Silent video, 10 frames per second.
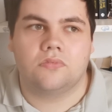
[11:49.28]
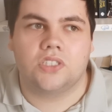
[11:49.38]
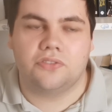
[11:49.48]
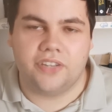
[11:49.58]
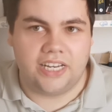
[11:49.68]

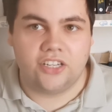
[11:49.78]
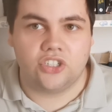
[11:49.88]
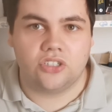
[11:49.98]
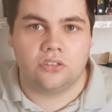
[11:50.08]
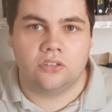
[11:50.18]
to
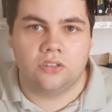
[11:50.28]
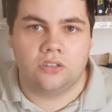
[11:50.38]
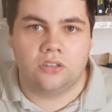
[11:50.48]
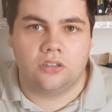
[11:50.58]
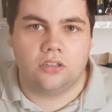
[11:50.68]
finish.
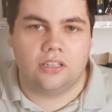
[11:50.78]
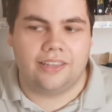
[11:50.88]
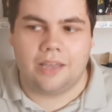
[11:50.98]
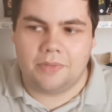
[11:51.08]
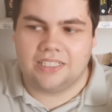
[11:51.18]
And
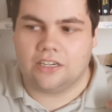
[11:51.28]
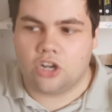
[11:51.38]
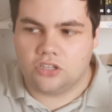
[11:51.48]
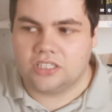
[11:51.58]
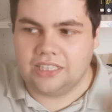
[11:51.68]
that means I
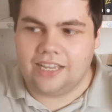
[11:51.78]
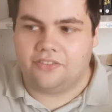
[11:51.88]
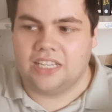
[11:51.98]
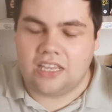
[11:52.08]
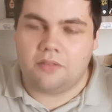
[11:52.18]
constantly have
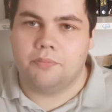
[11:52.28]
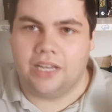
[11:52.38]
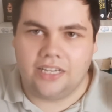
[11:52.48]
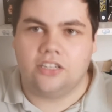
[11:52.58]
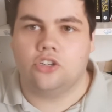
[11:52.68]
to keep
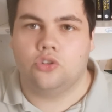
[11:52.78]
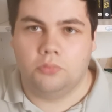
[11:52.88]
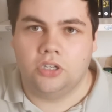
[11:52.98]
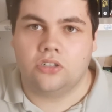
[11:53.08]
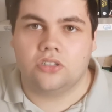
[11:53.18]
buying new
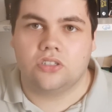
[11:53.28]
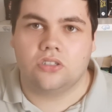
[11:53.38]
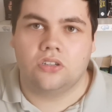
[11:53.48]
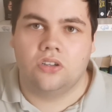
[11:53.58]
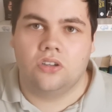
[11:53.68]

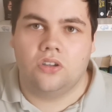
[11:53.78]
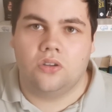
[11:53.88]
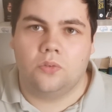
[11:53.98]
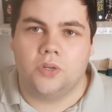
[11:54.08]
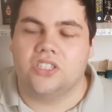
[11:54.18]
books,
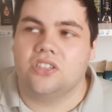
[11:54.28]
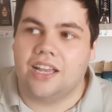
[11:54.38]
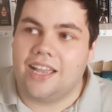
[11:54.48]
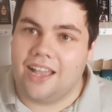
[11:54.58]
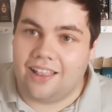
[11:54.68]
which
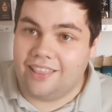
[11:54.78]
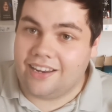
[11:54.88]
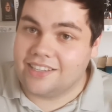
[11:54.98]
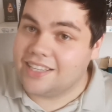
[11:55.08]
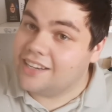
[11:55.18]

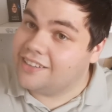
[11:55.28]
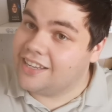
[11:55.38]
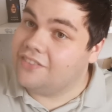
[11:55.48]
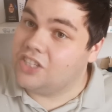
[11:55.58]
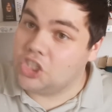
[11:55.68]
like I said,
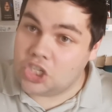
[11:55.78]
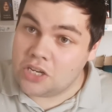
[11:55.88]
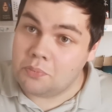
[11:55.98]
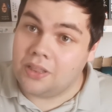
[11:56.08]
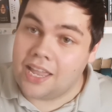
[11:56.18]
if you're
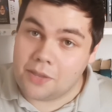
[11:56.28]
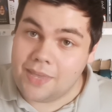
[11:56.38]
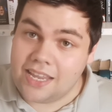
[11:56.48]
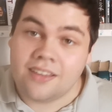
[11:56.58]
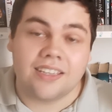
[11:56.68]
cheap like
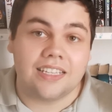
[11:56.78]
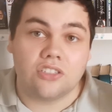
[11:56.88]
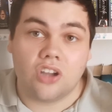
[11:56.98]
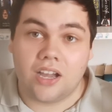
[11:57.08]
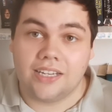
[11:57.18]
me, is
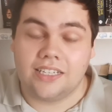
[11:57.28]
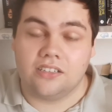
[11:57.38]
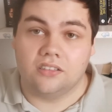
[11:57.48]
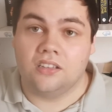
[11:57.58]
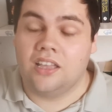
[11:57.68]
not
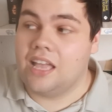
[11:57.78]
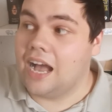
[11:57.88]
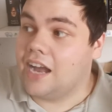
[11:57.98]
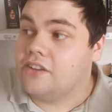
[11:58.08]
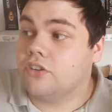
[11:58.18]
ideal.
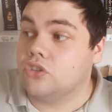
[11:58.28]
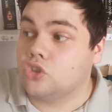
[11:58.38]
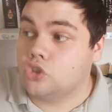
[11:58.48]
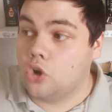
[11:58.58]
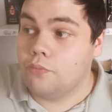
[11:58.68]
I have got
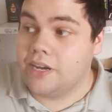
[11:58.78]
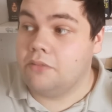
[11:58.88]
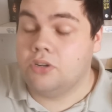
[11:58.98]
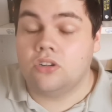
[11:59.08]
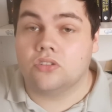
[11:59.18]
so many
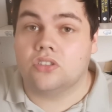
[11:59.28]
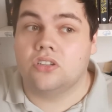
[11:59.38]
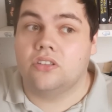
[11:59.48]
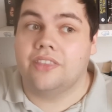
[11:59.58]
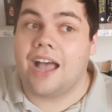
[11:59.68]
books
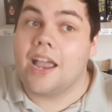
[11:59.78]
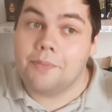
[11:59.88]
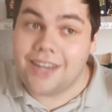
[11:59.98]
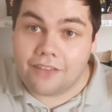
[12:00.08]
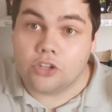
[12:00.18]
that
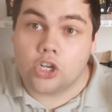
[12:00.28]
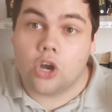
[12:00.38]
I'm never